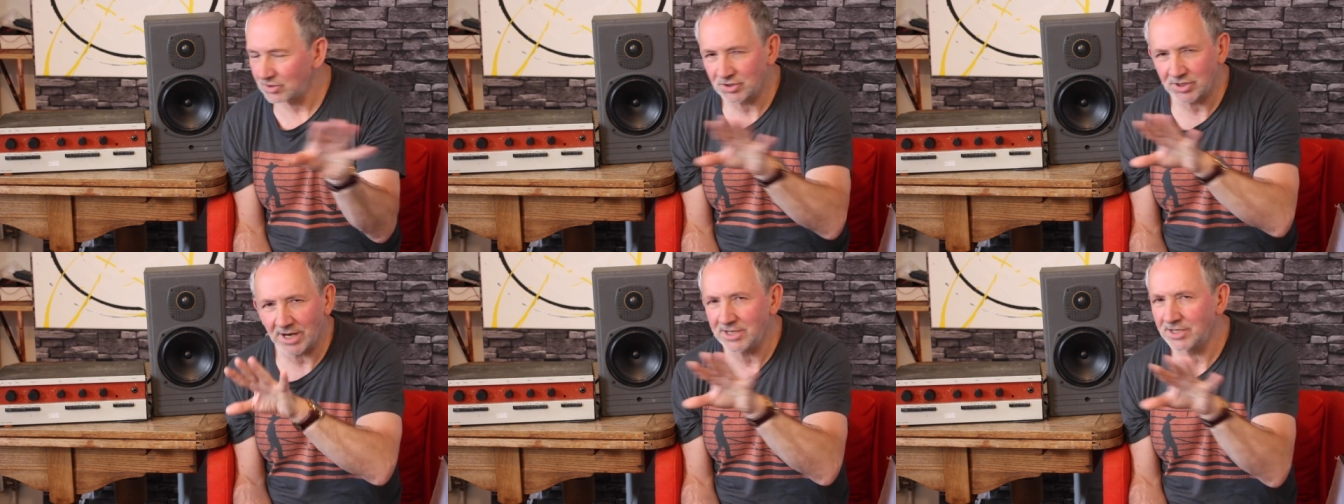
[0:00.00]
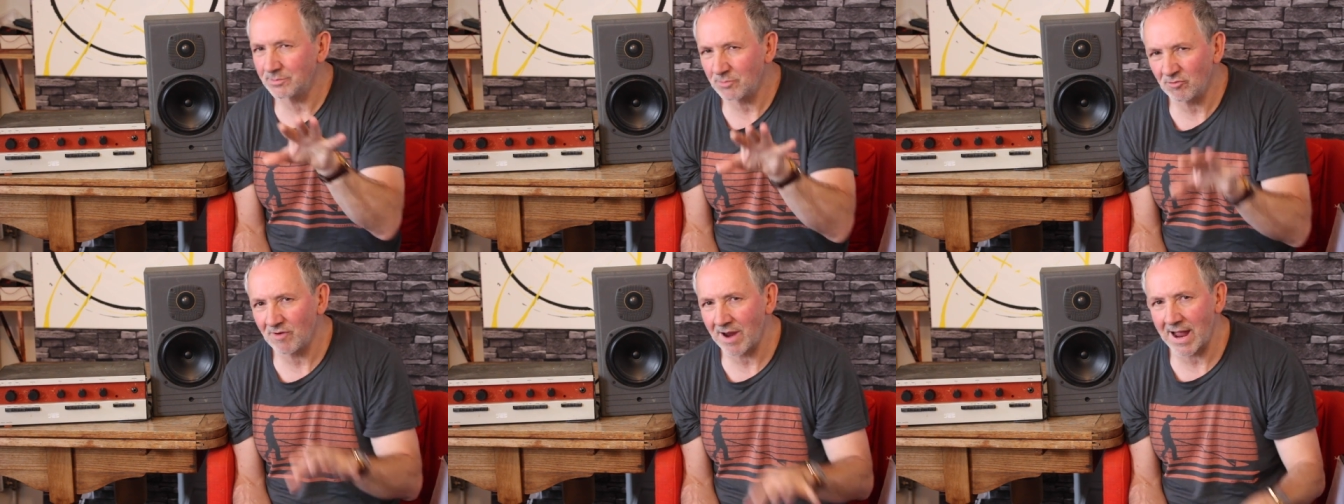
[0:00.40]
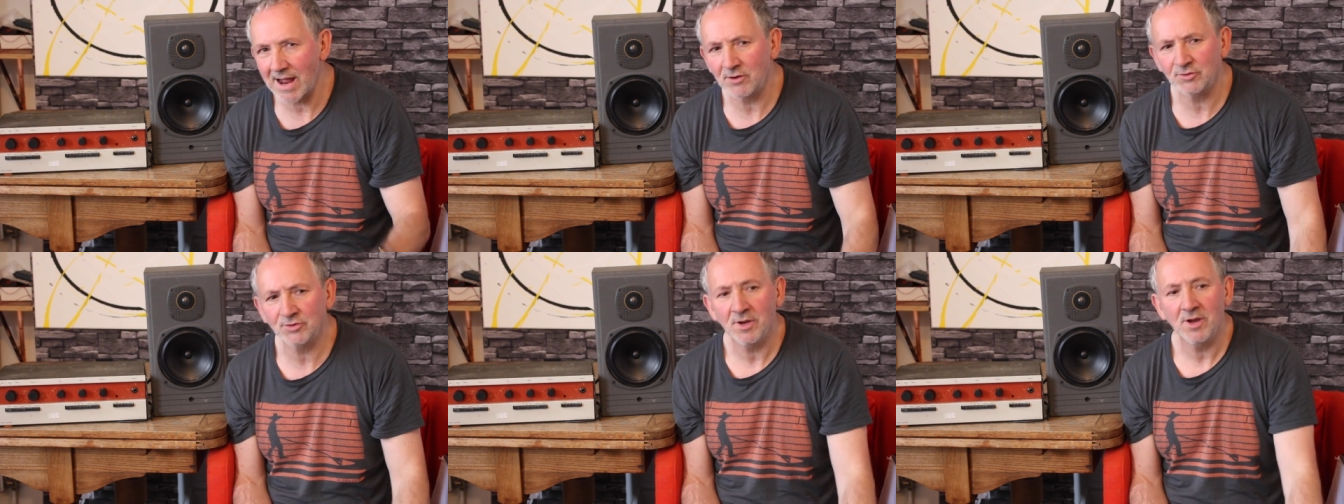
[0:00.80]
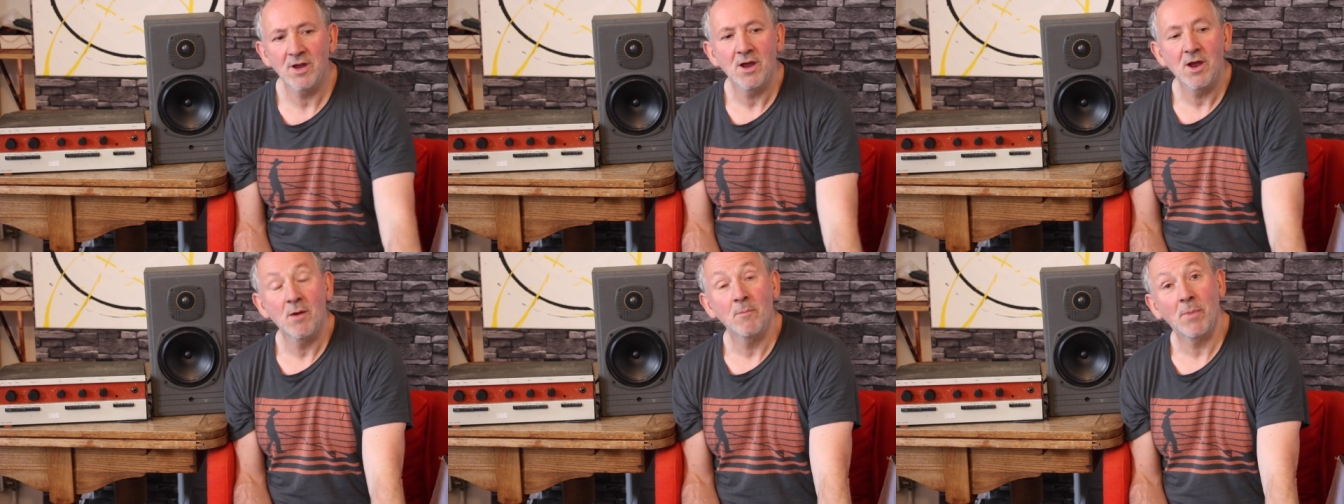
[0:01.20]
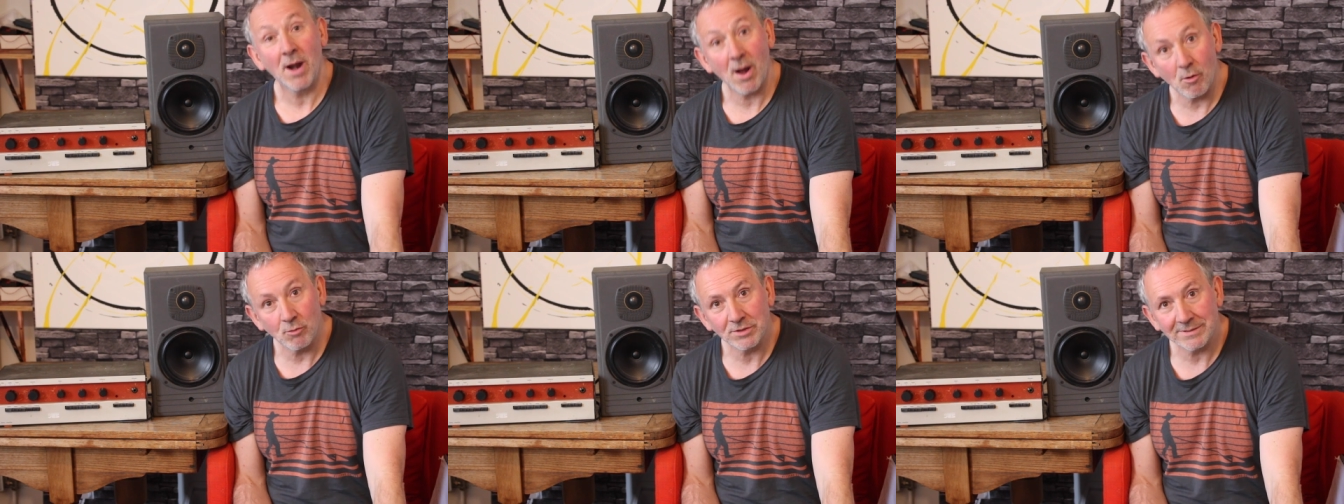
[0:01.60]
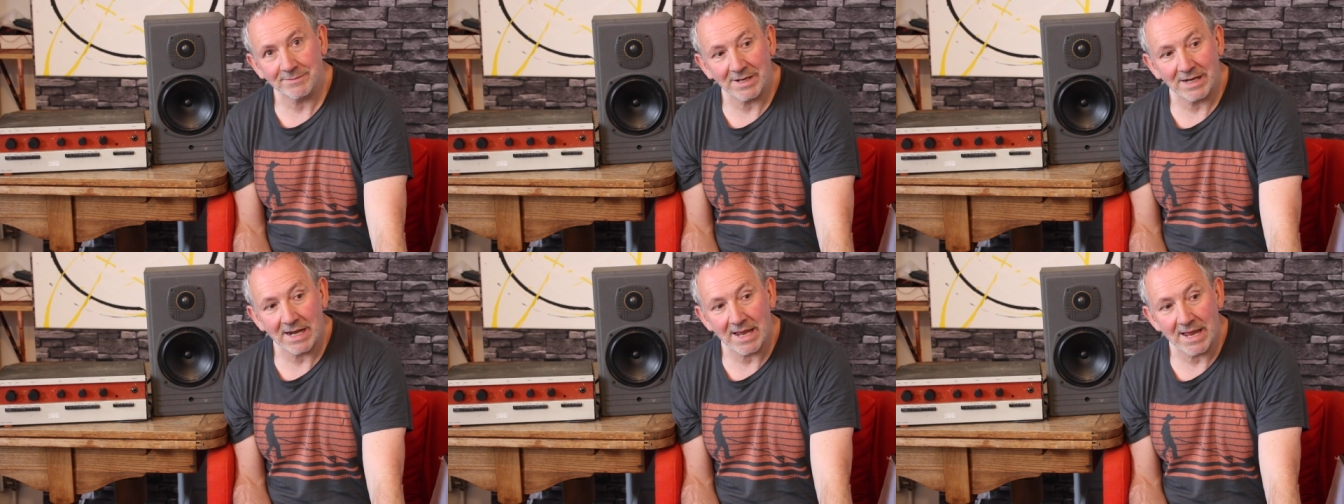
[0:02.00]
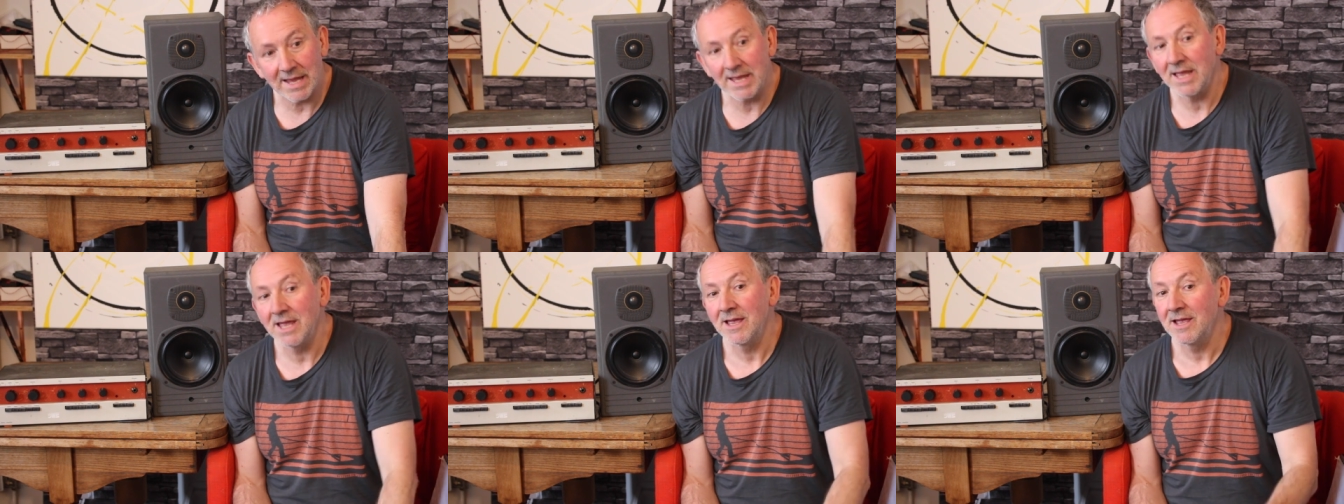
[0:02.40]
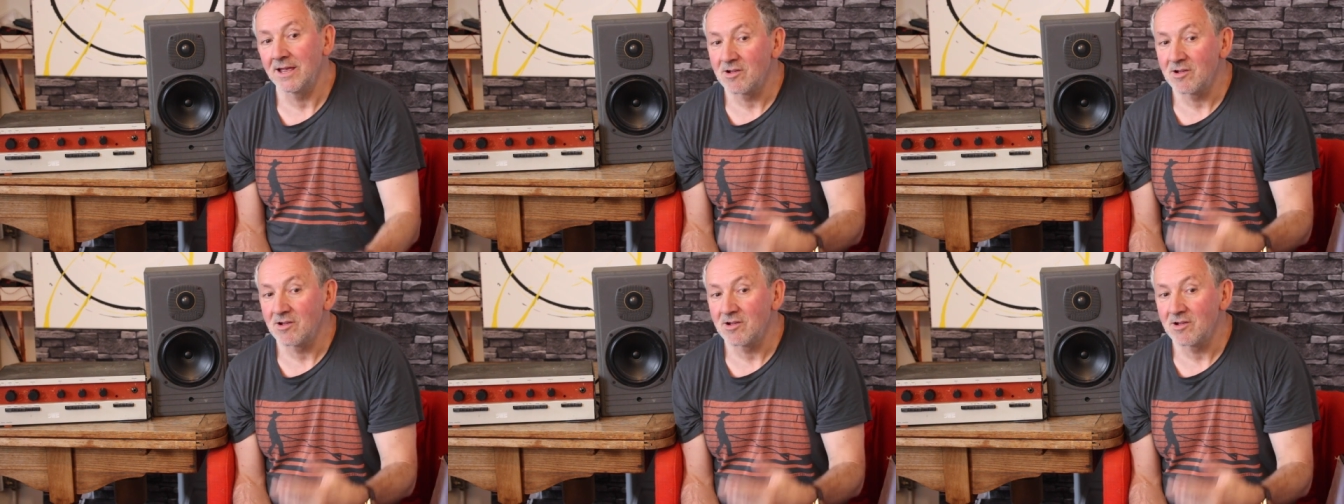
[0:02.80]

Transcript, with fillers: Change them around. But ultimately,